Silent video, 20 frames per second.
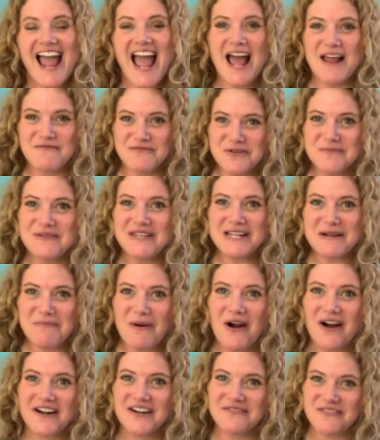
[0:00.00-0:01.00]
and for being a
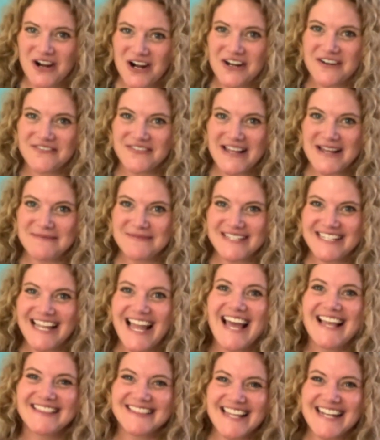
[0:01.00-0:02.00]
part of our family
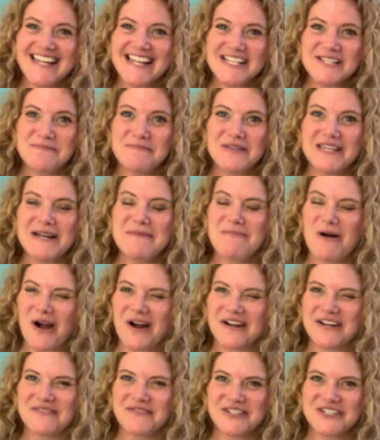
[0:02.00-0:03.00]
and letting us be a
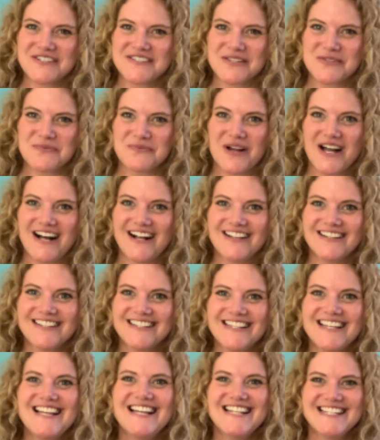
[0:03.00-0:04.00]
part of yours as well.
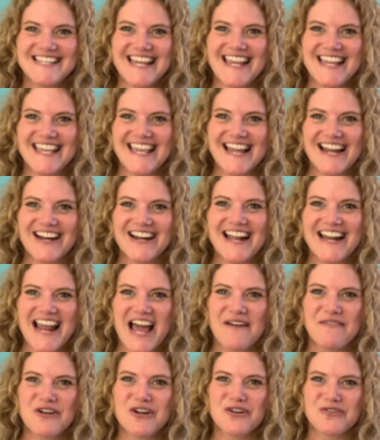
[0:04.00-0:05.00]
Take care and
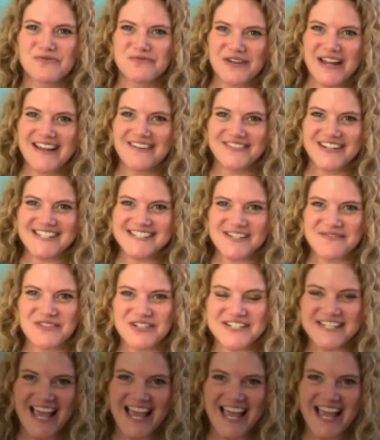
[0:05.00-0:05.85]
have a great rest of your